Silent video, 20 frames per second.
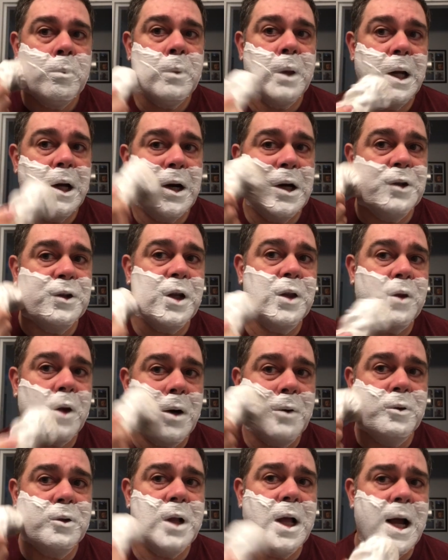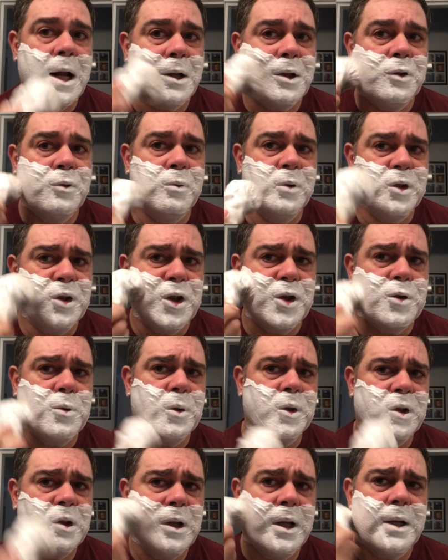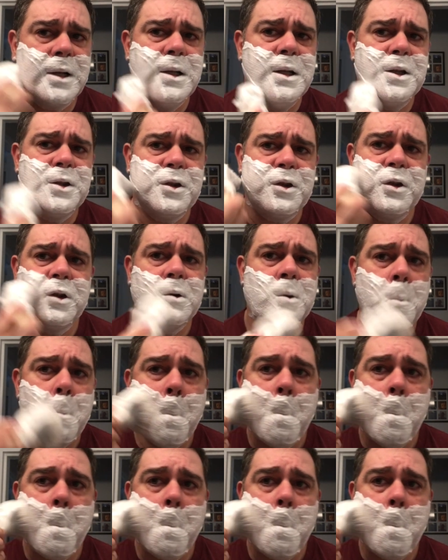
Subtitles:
the areas I thought it was lacking is residual slickness